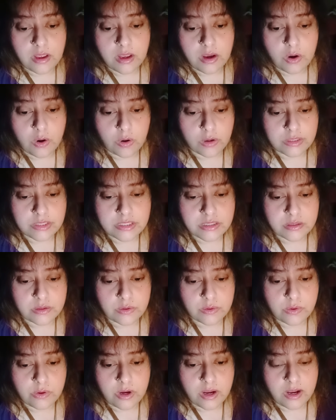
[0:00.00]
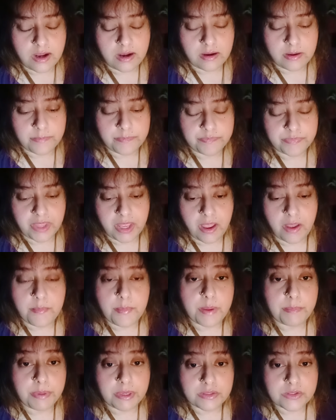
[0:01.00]
Also, I have
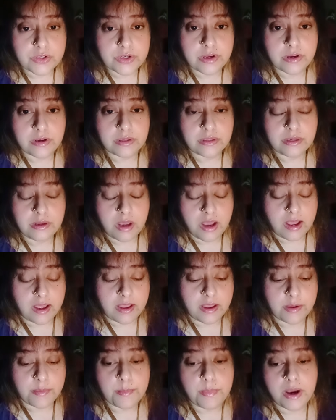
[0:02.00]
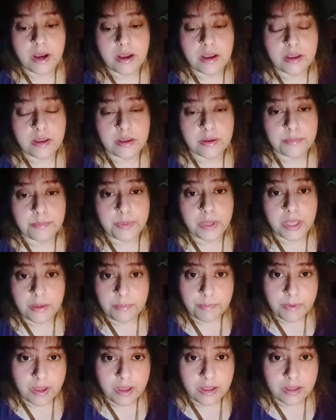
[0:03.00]
my Patreon, I have my
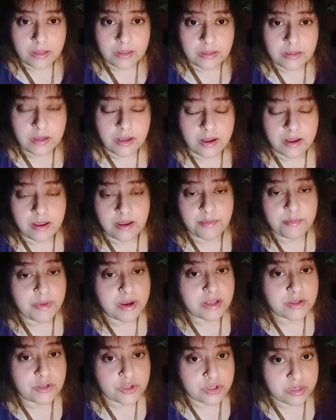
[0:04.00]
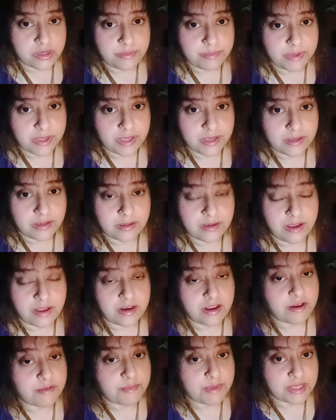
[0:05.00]
PayPal, I have my Gmail, and
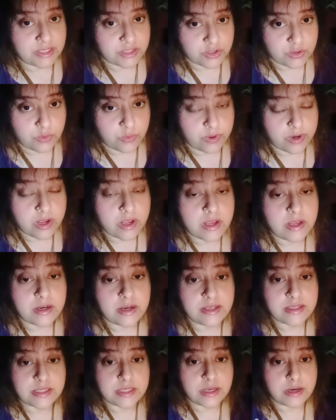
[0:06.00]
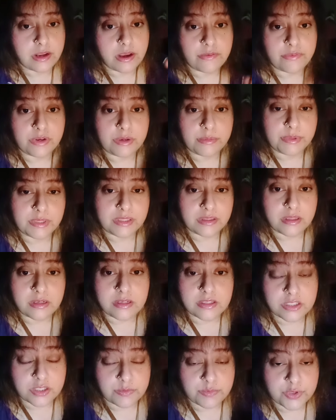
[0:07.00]
I have my store. Links are available in the
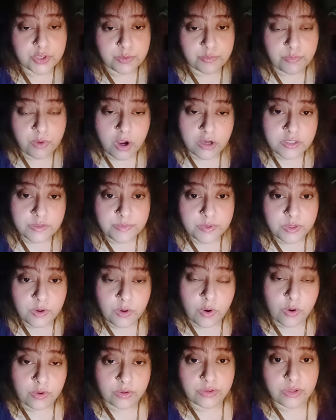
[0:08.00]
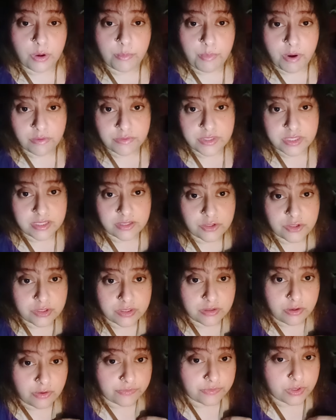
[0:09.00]
description box below or in the above section
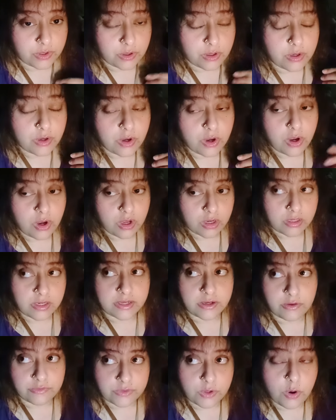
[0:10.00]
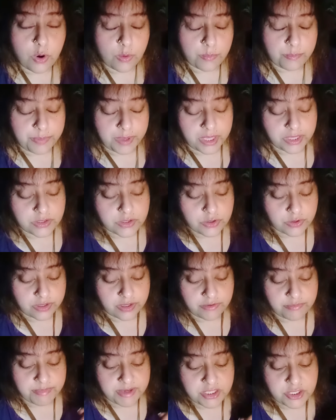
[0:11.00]
of the homepage, okay,
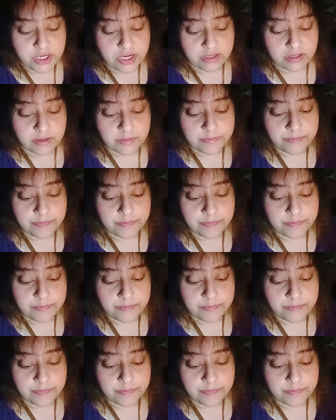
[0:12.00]
of my channel.